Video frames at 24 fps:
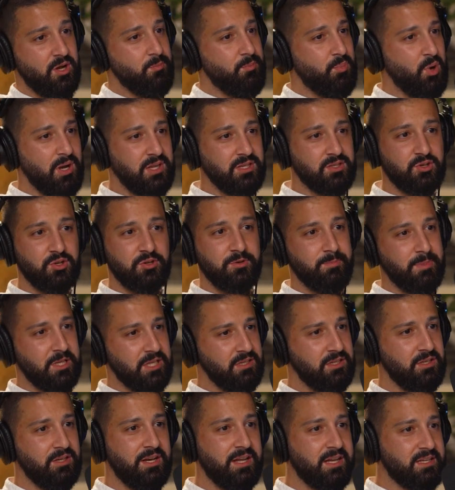start
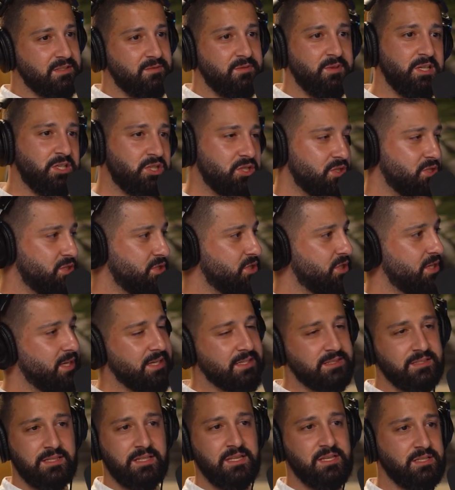brainstorming your next features, your
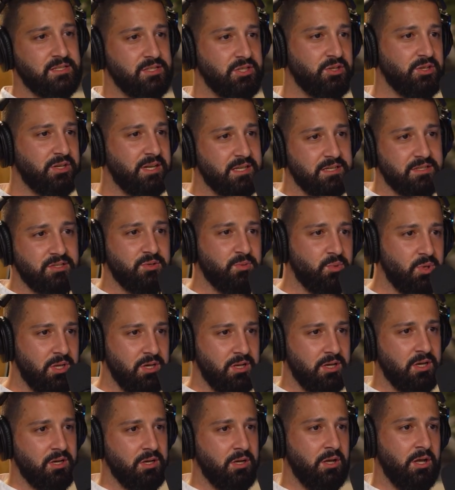next this, your next
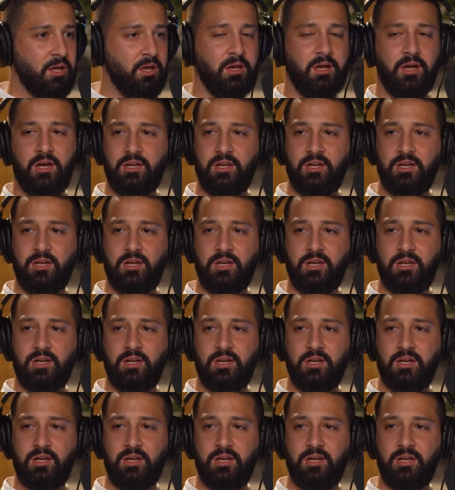whatnot.